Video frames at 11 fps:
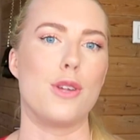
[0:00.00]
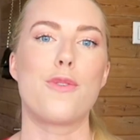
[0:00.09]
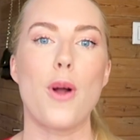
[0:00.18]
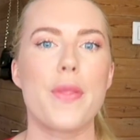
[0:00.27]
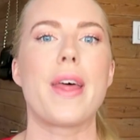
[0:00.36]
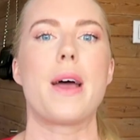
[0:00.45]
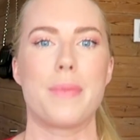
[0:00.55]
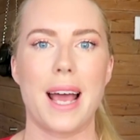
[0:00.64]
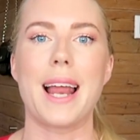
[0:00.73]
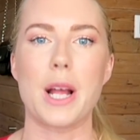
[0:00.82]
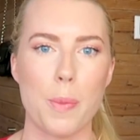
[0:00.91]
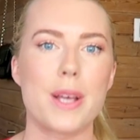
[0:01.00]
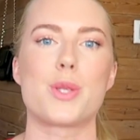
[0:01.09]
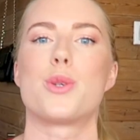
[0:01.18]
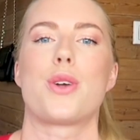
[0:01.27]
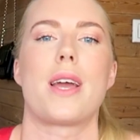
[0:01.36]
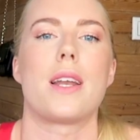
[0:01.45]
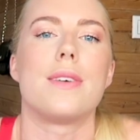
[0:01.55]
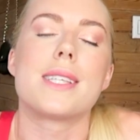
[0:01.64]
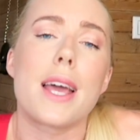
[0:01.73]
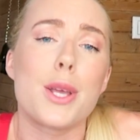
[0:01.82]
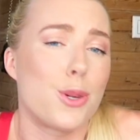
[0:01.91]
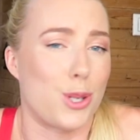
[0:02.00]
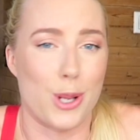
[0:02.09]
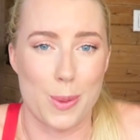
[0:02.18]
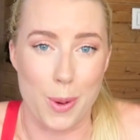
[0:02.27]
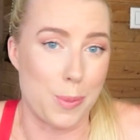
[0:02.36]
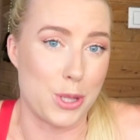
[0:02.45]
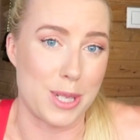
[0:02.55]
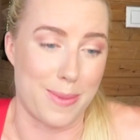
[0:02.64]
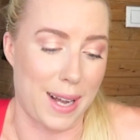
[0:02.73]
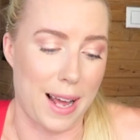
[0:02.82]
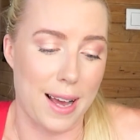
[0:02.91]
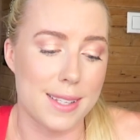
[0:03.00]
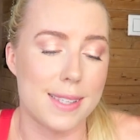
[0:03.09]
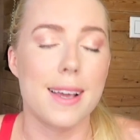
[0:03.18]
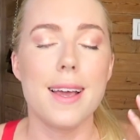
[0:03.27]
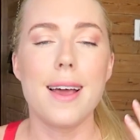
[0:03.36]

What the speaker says: You've got them there like a personal trainer. It's like you're doing a proper gym class,